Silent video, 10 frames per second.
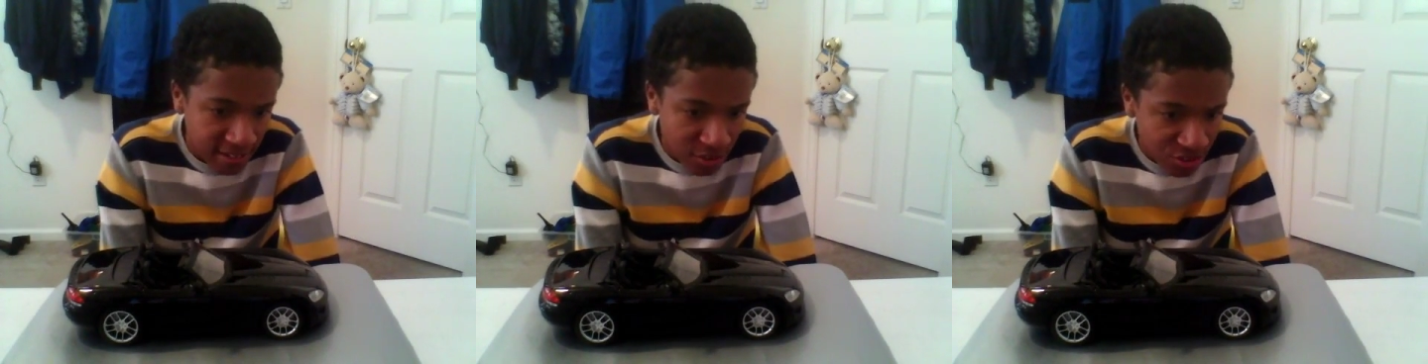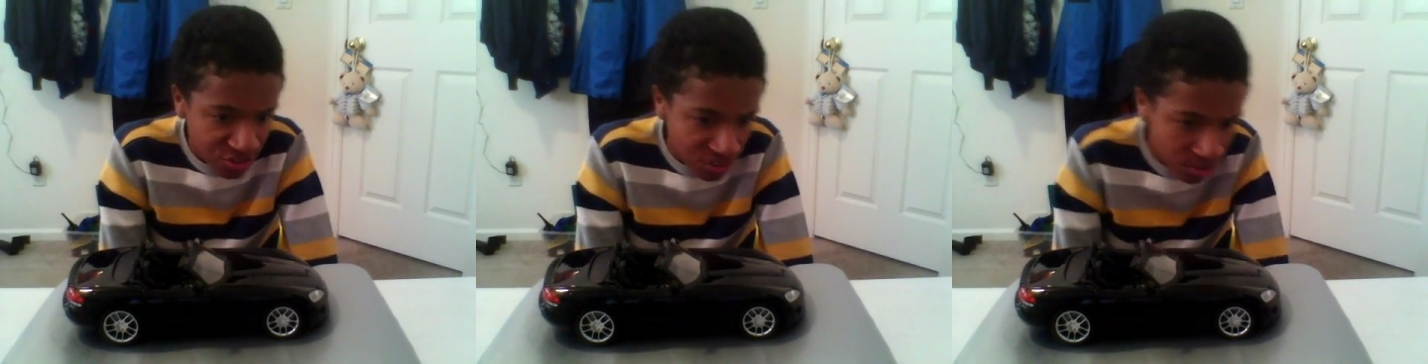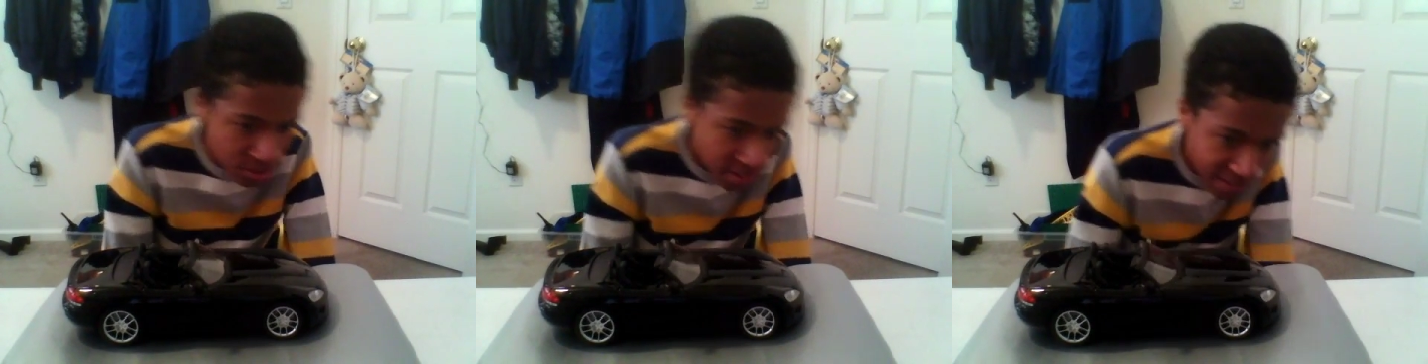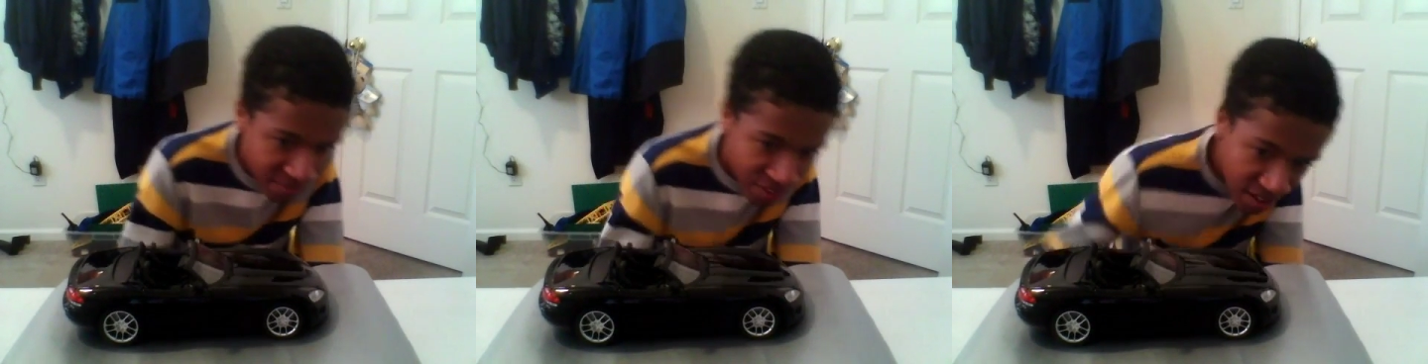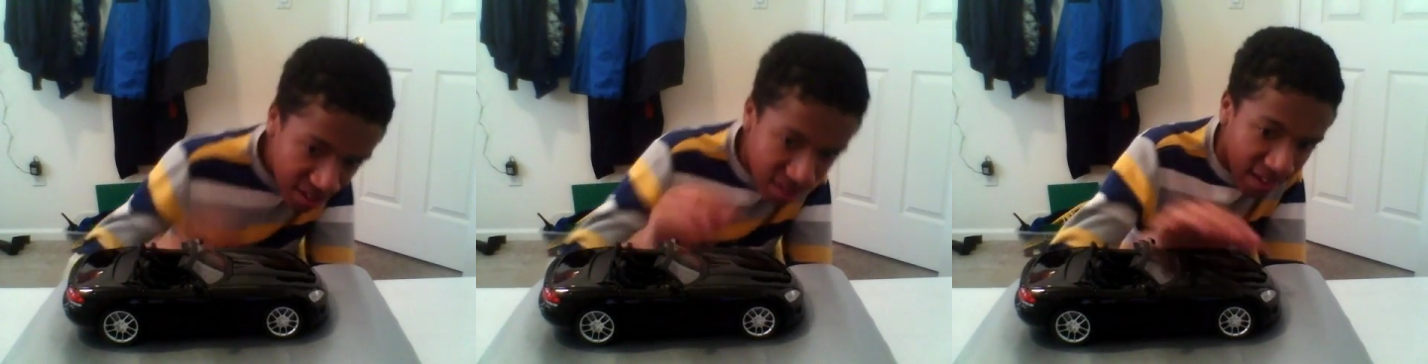It looks like something that
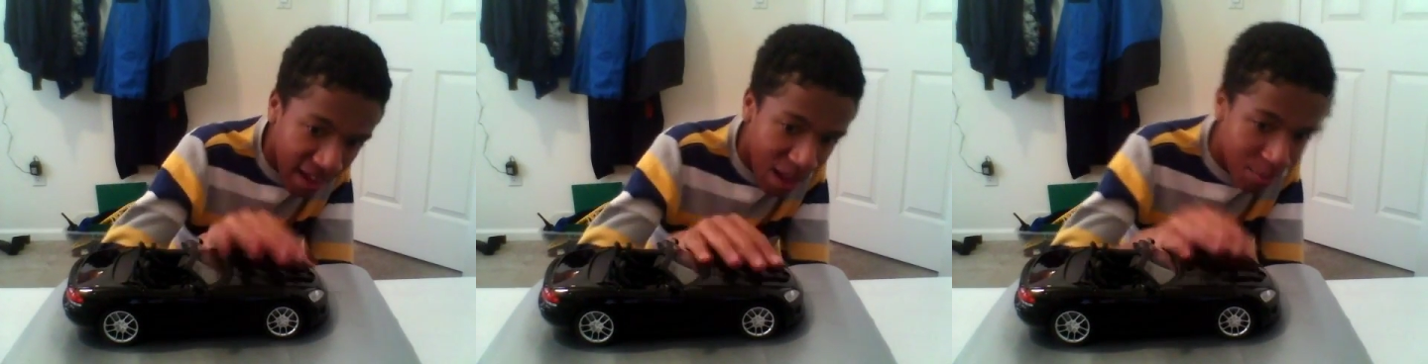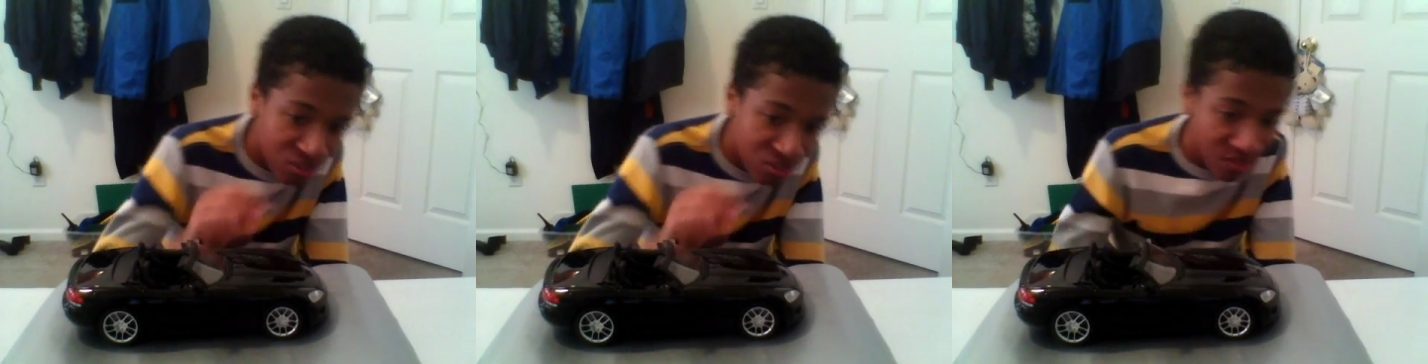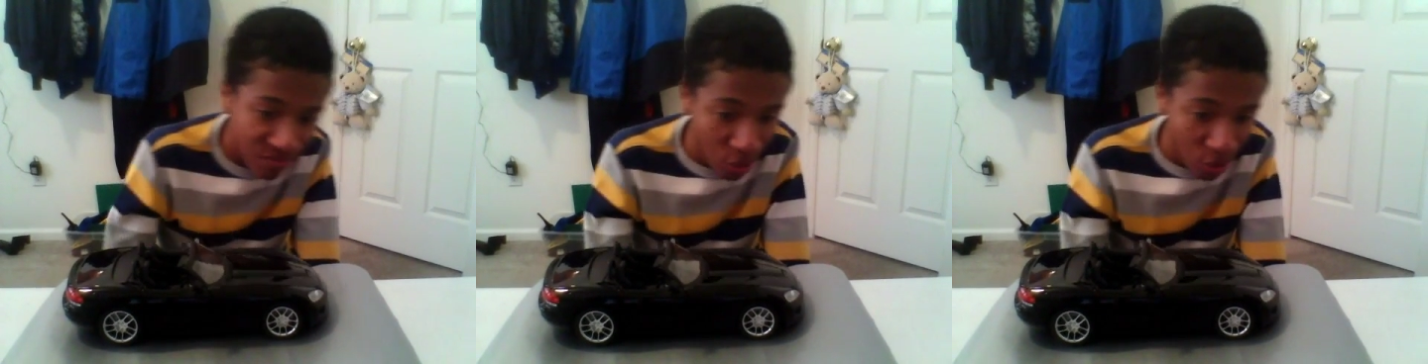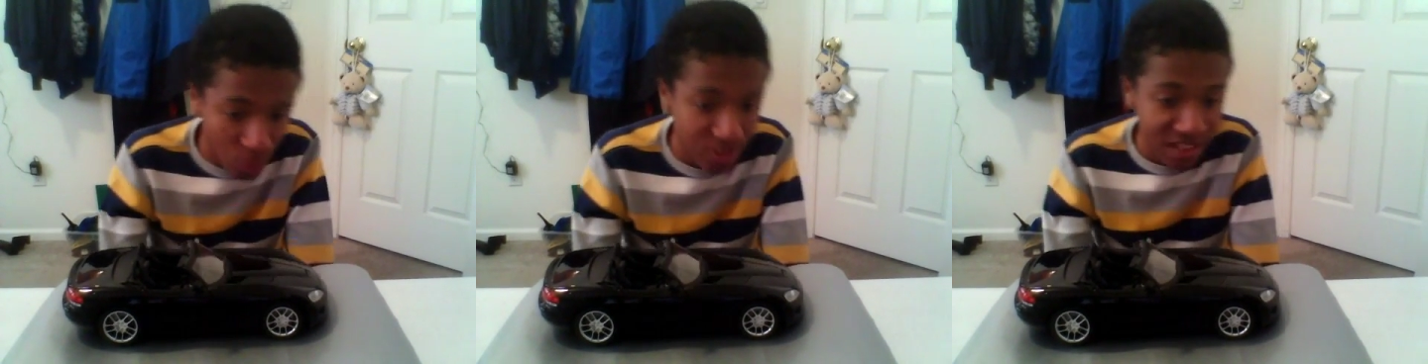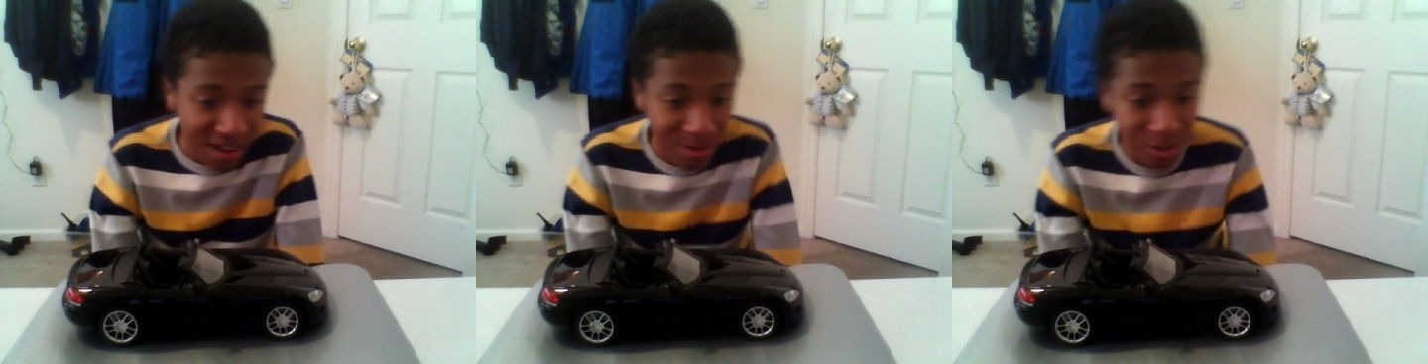happens all the time.